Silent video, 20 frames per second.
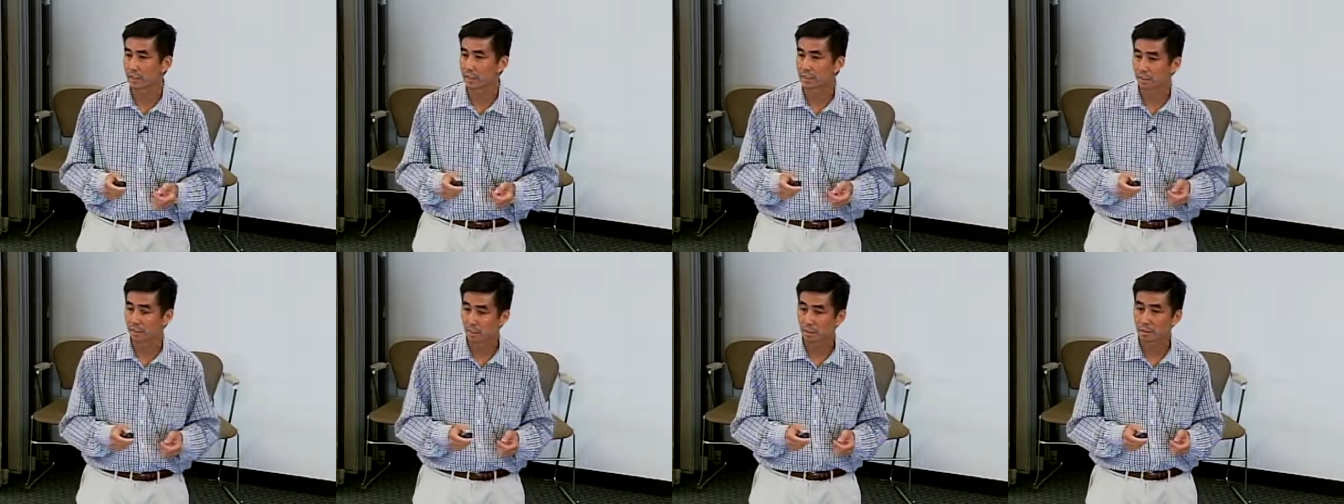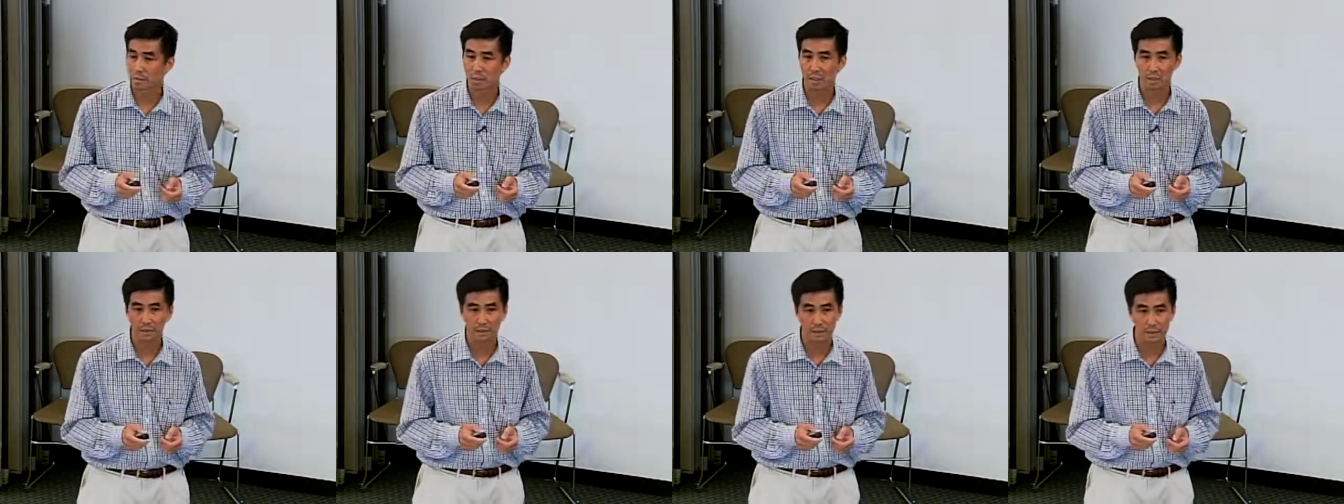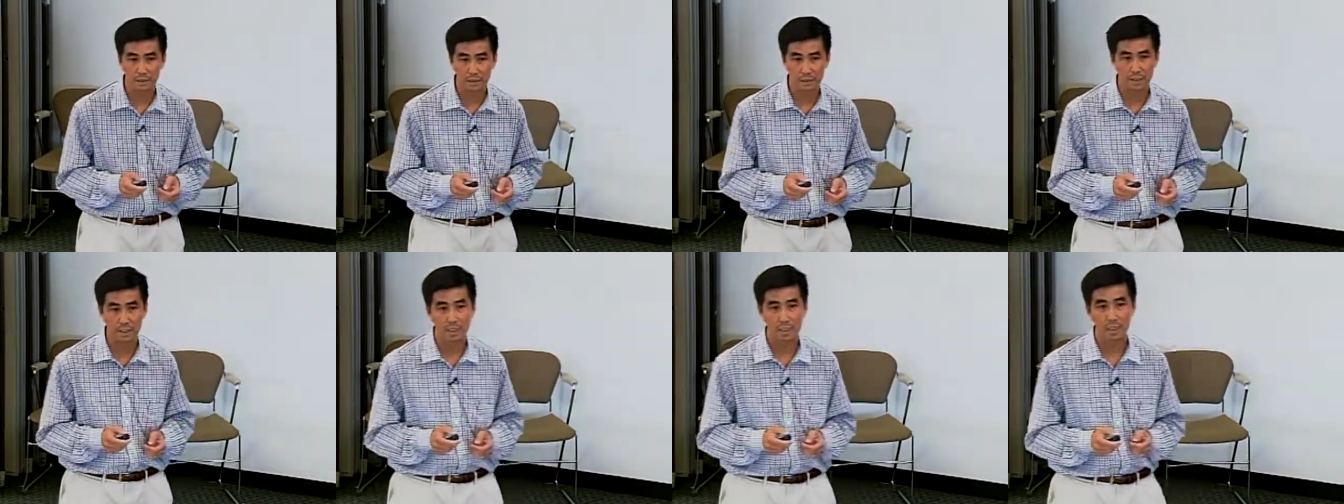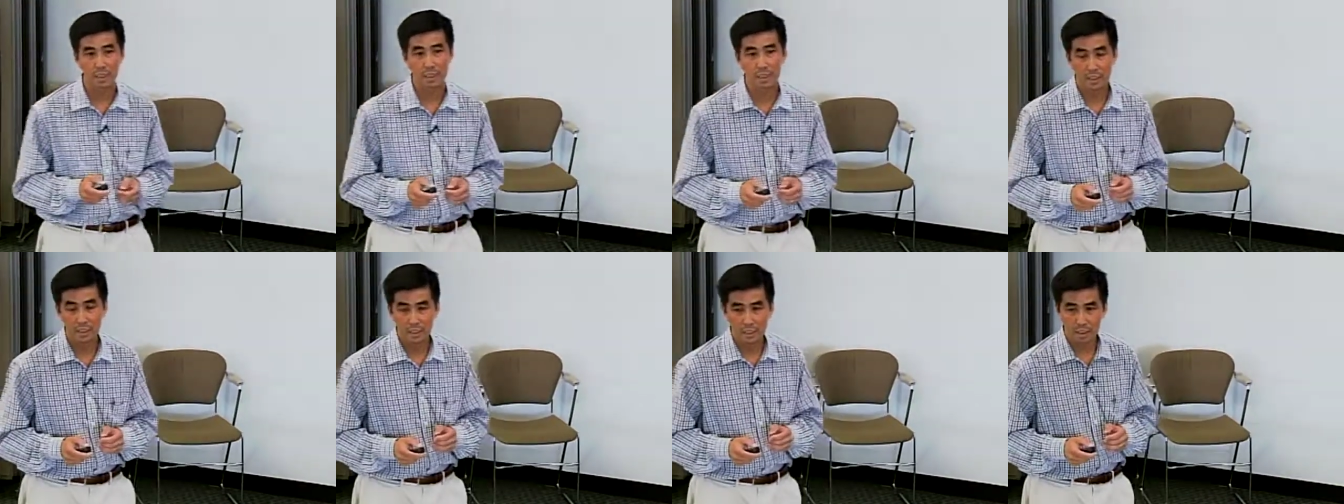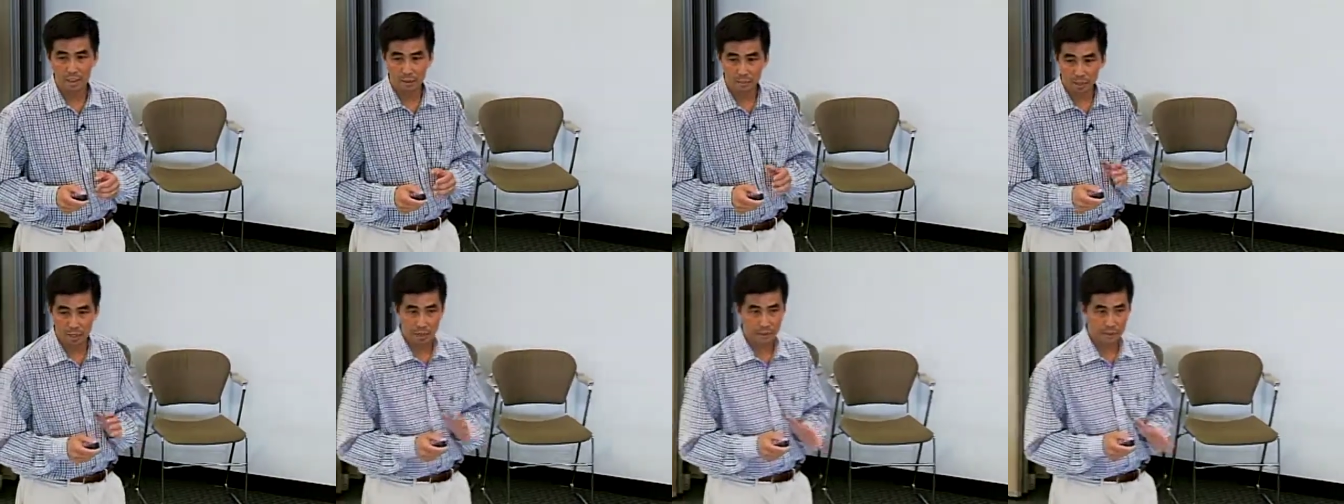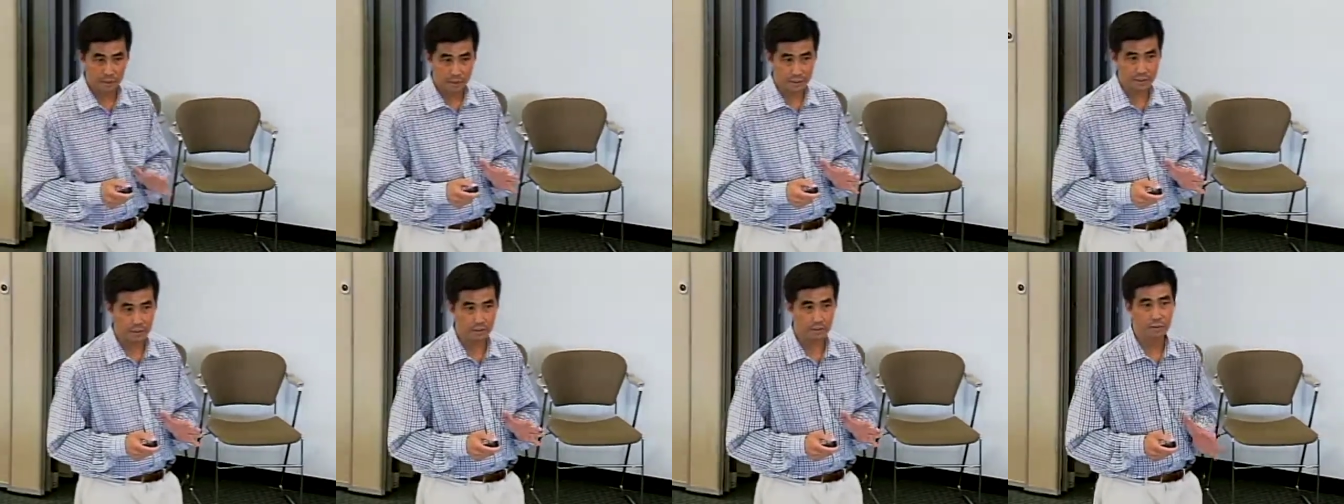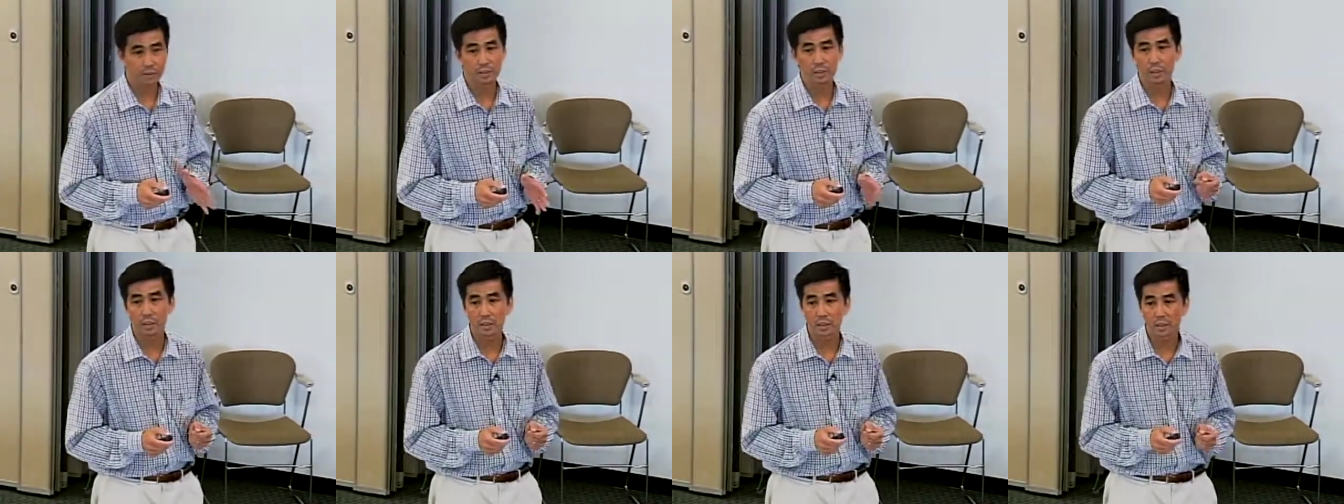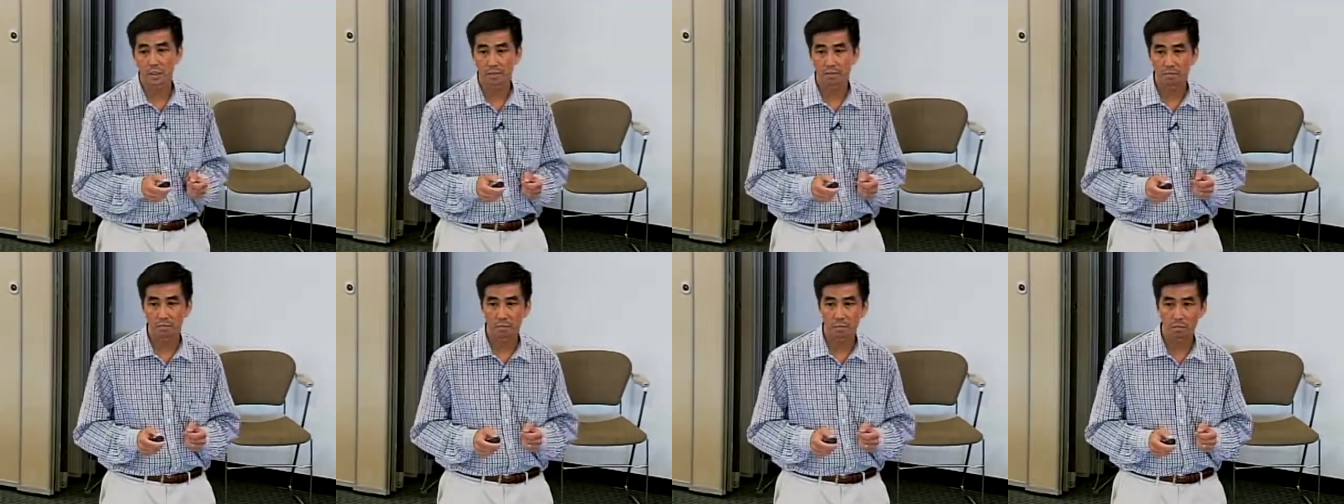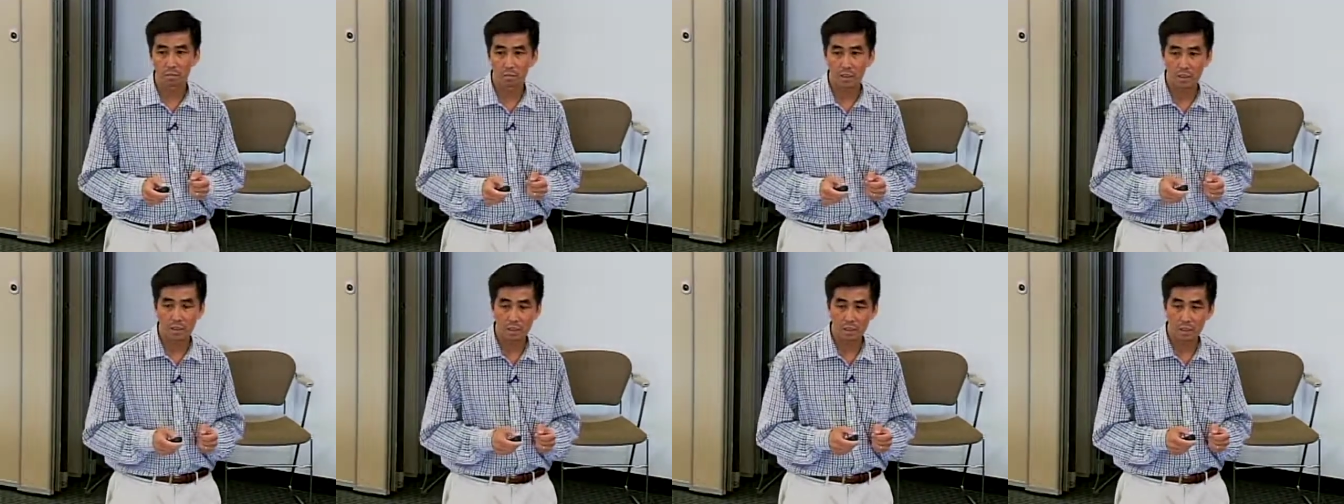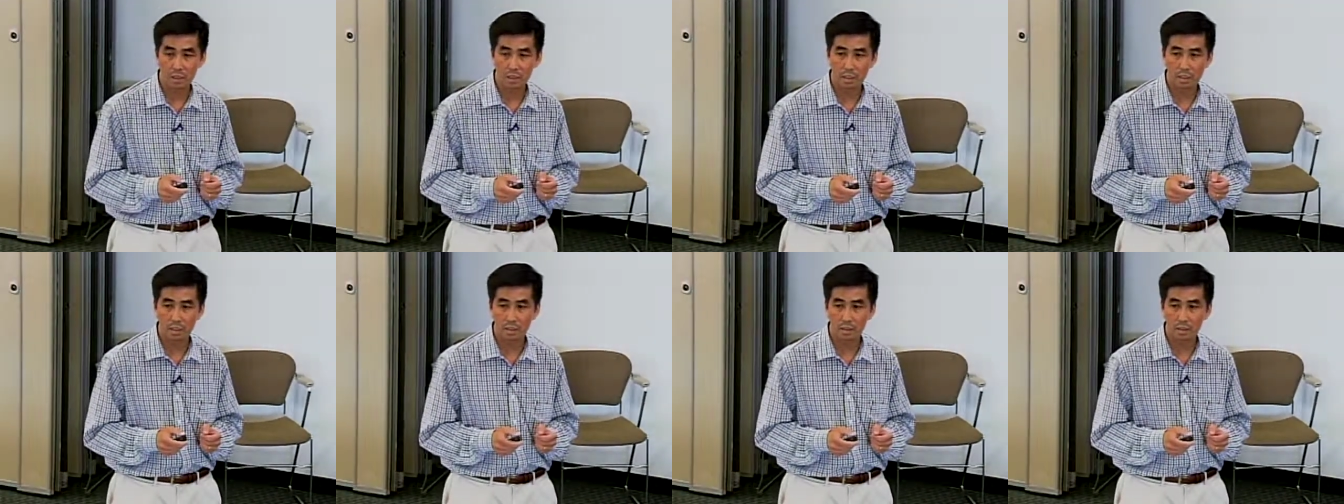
and, and, impulses, in part just as a result of uh,